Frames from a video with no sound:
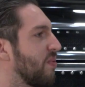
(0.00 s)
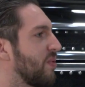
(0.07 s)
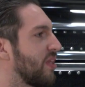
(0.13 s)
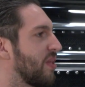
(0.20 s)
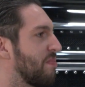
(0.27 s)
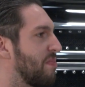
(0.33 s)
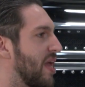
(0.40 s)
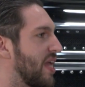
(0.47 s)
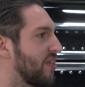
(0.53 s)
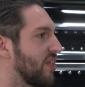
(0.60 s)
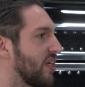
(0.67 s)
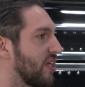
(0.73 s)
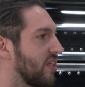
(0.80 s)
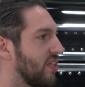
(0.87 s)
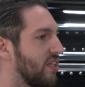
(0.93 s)
with the
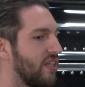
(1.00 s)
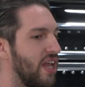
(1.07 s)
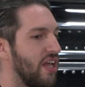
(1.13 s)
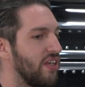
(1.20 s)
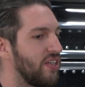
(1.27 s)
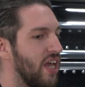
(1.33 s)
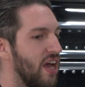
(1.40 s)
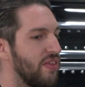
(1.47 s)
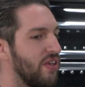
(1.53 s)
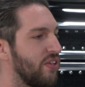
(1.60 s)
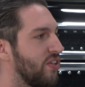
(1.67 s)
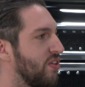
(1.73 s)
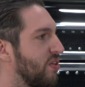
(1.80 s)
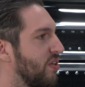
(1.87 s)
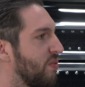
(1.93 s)
basics. Tell us how
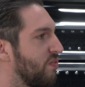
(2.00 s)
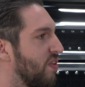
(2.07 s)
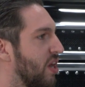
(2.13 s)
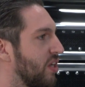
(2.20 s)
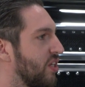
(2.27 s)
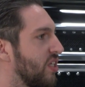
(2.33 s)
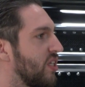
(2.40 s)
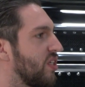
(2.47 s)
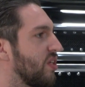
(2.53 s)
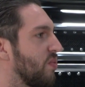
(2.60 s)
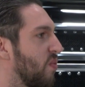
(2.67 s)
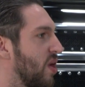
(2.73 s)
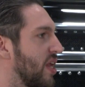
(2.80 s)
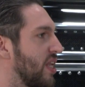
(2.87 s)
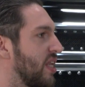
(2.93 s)
this unit functions and
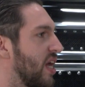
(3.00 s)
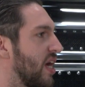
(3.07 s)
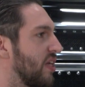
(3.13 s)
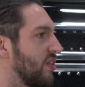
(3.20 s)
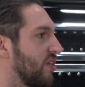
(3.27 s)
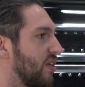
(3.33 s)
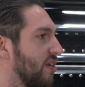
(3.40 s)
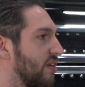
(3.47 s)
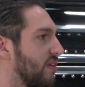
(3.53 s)
what it does.